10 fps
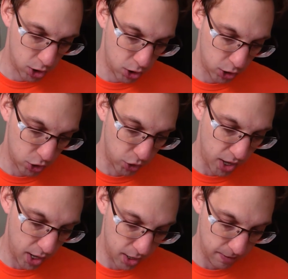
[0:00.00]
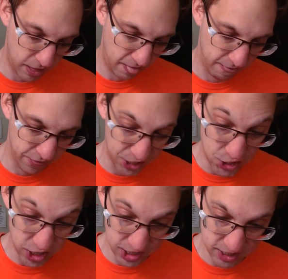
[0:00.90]
So then, the
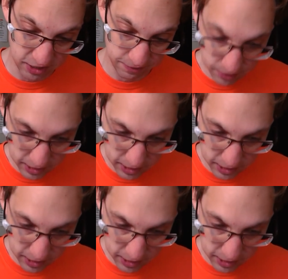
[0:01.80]
gist of